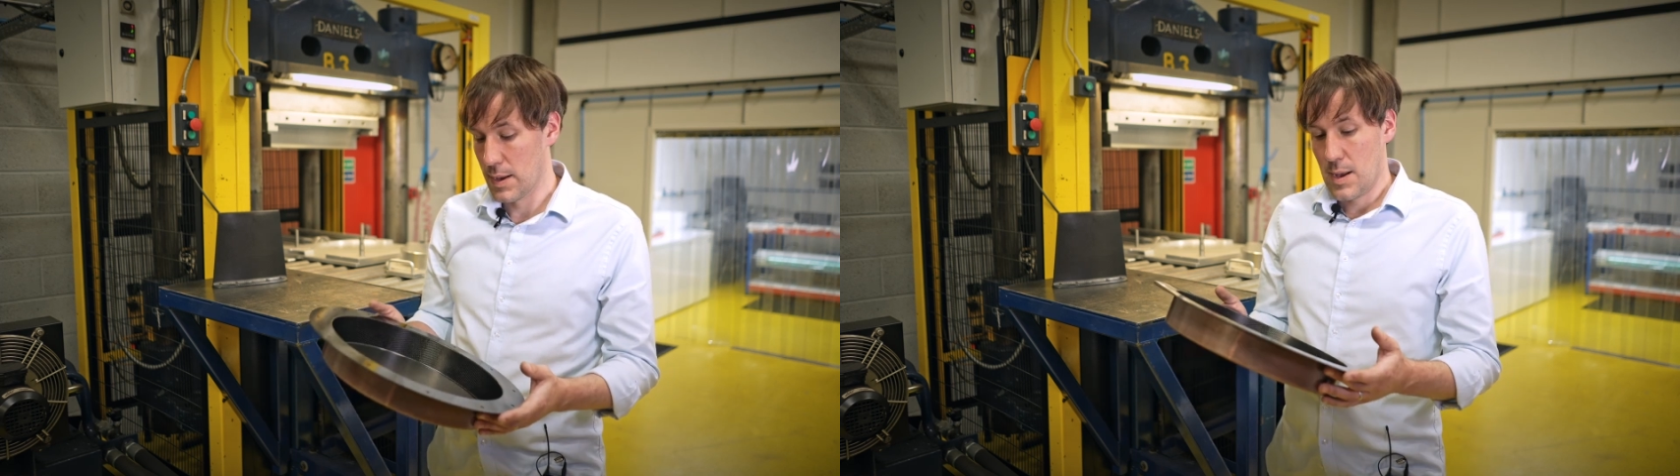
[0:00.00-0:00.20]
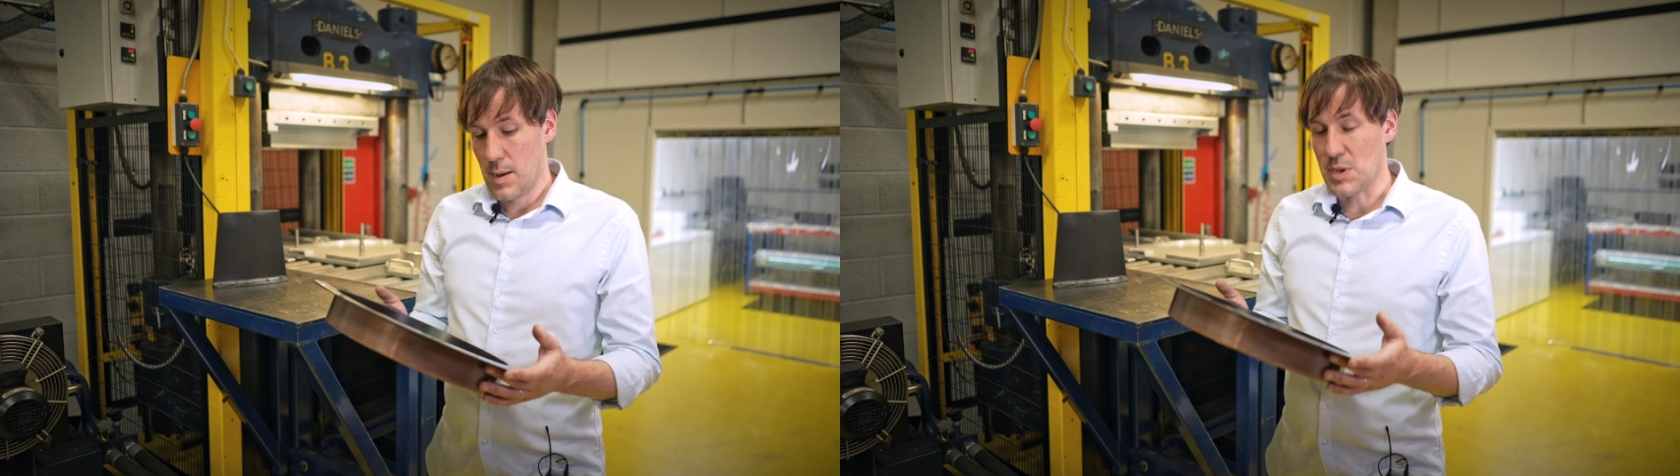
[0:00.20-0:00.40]

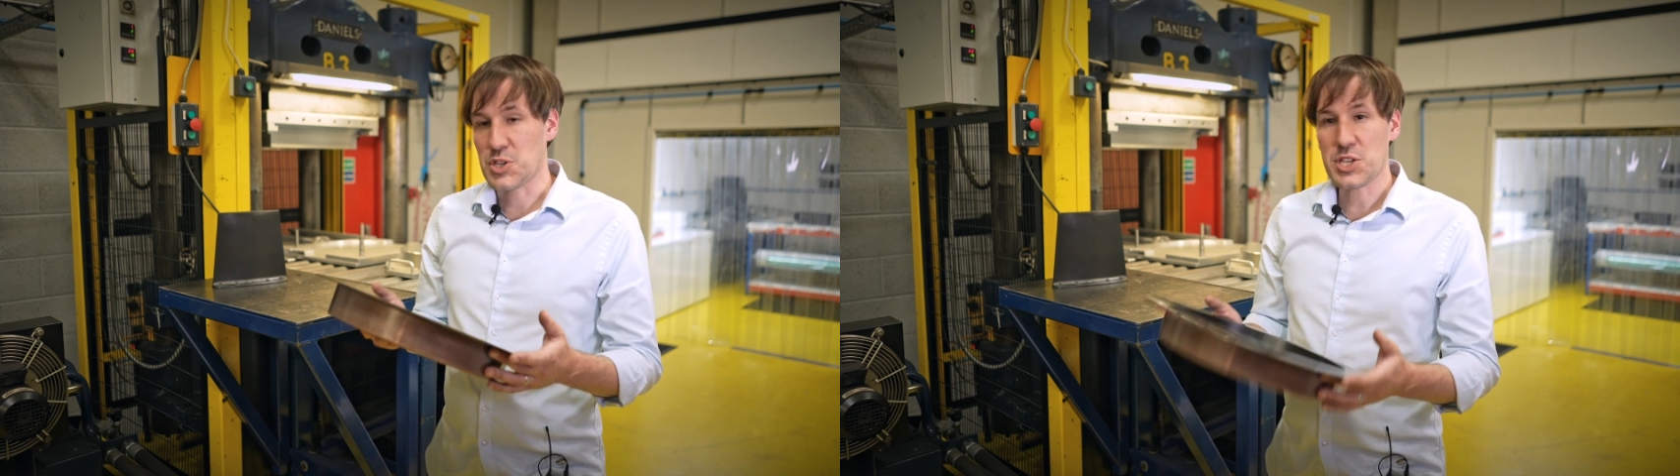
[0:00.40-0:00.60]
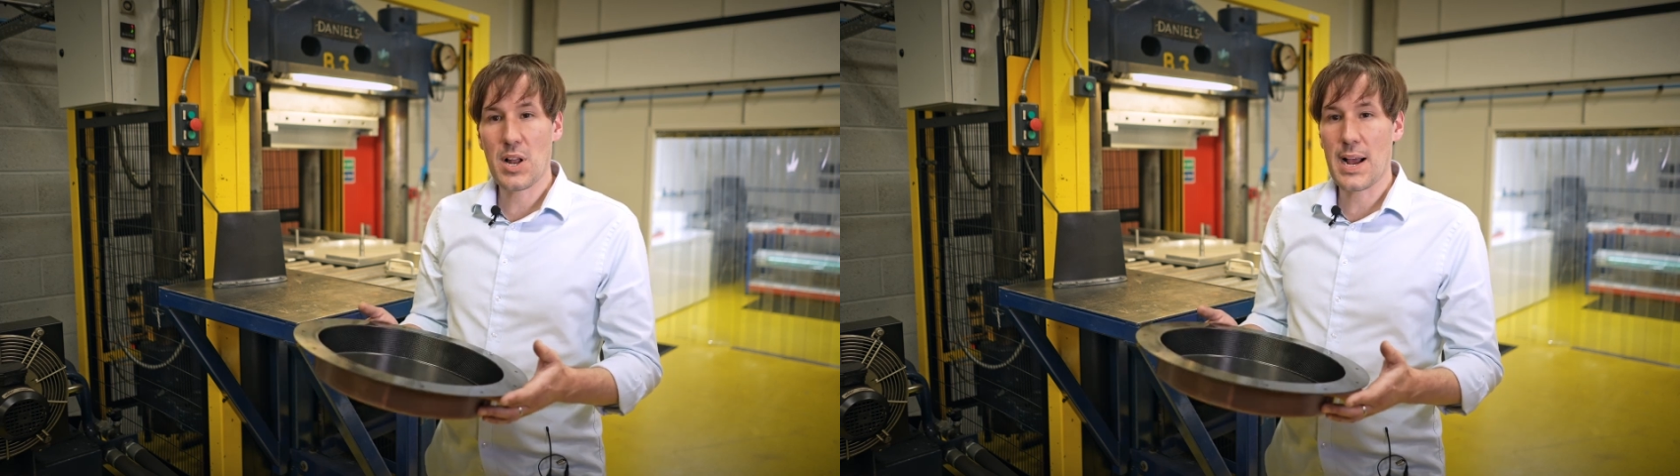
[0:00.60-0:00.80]
But
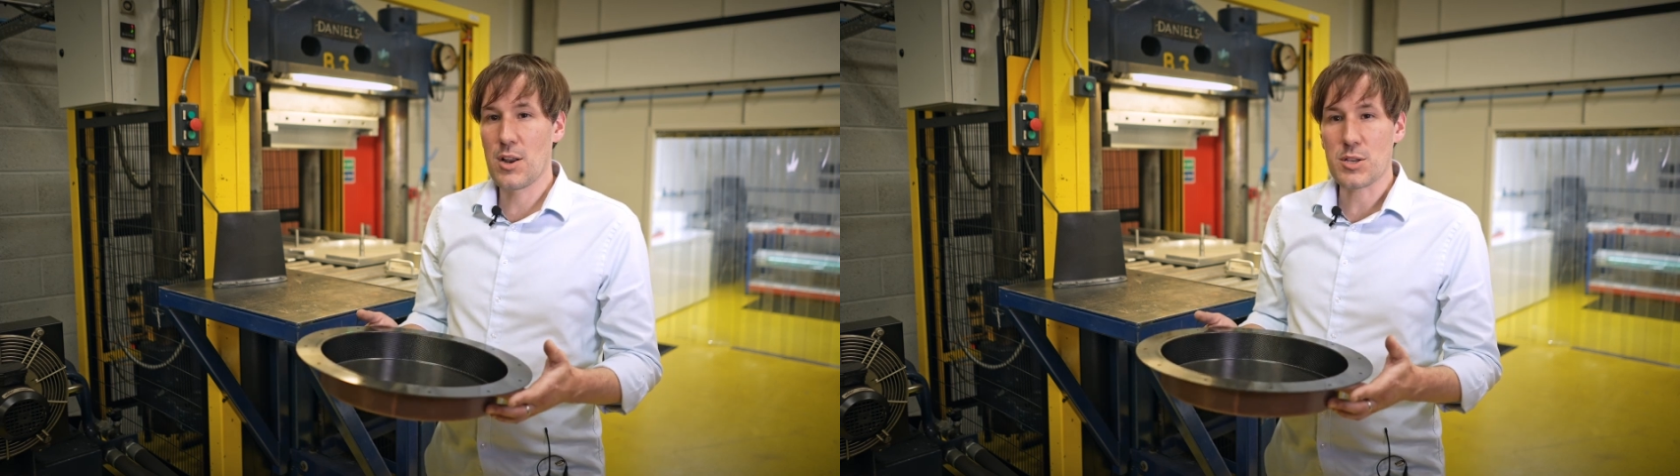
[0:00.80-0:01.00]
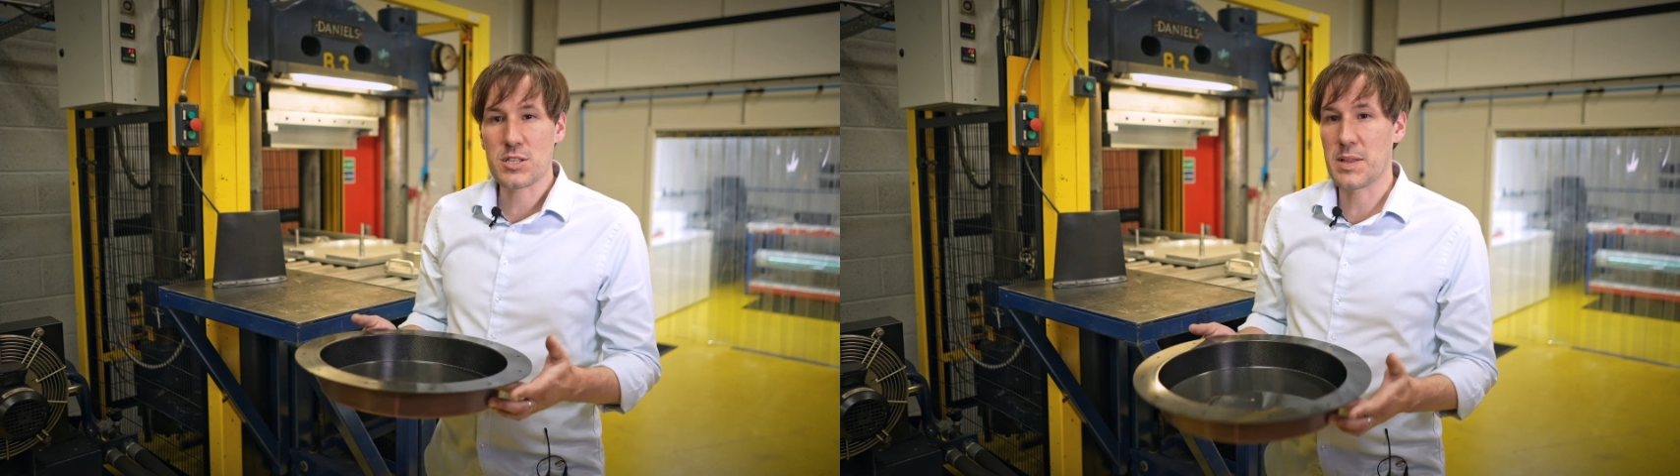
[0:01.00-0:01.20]
just like
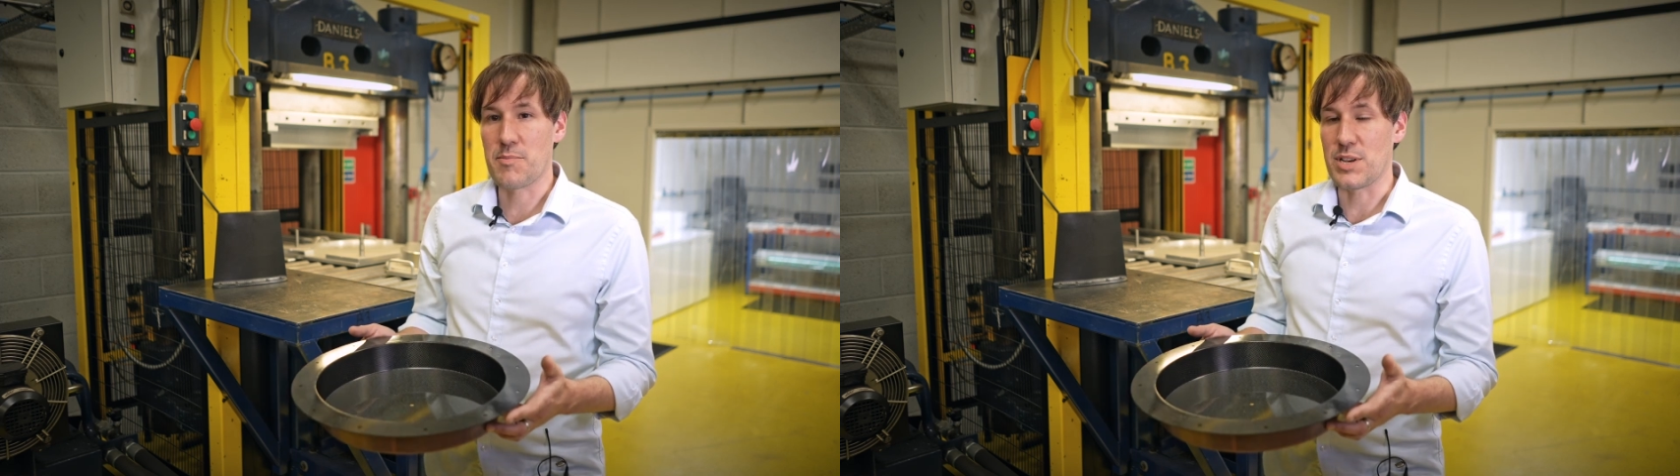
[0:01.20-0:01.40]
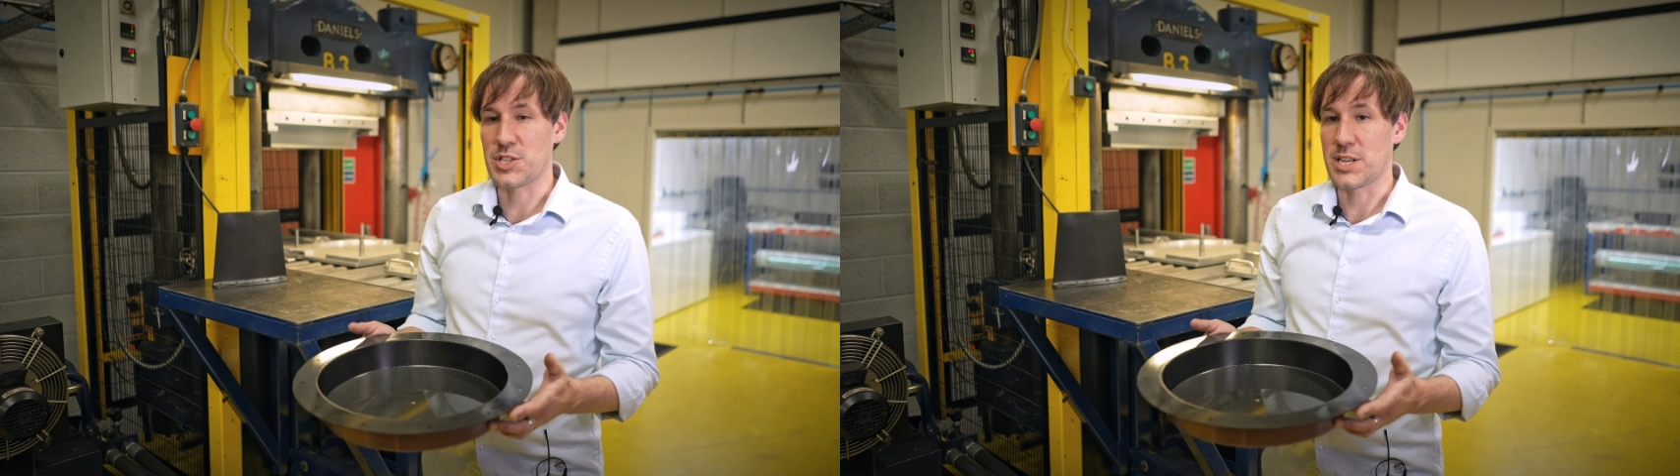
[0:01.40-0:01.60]
lots of other
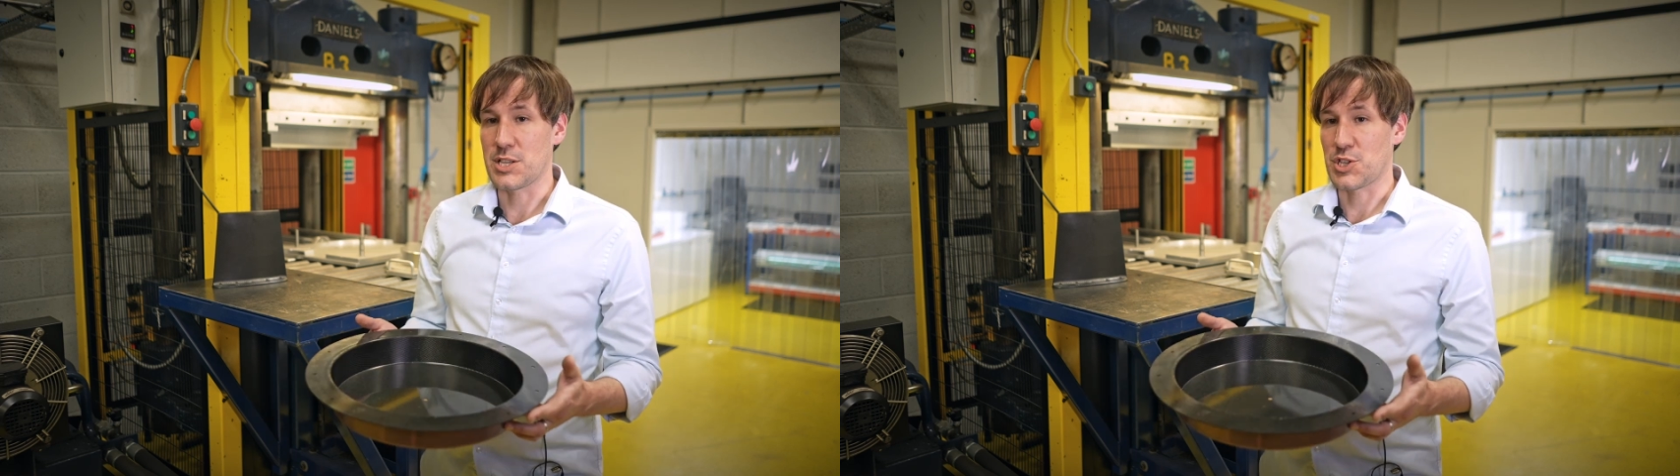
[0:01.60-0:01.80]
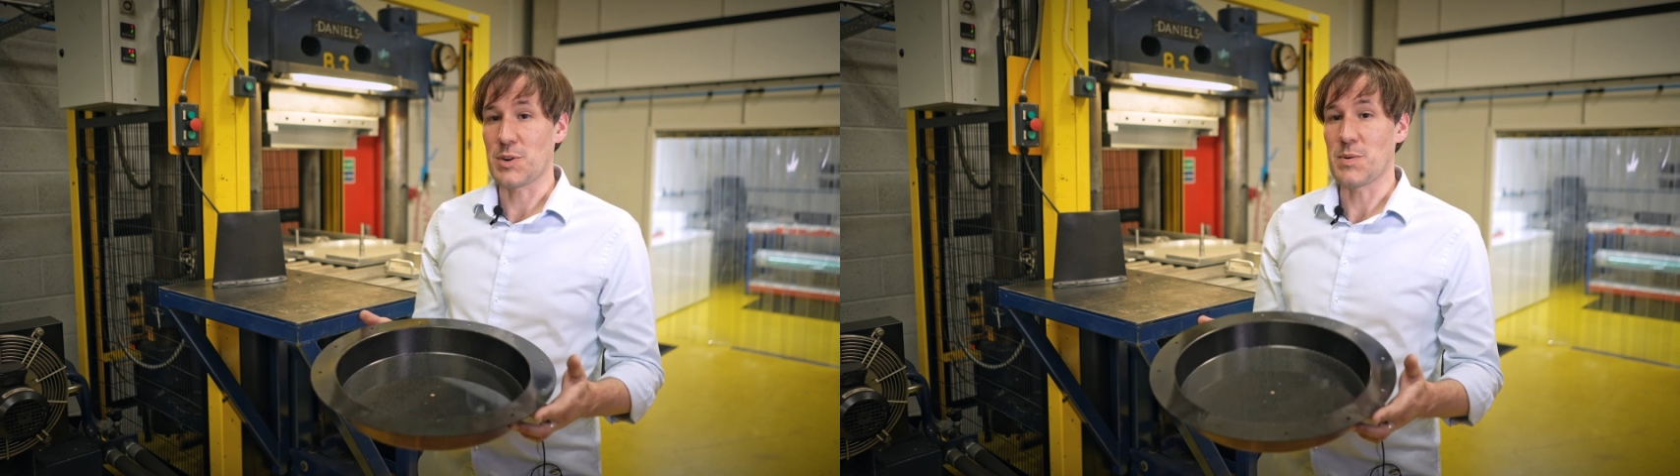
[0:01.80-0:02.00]
British industry,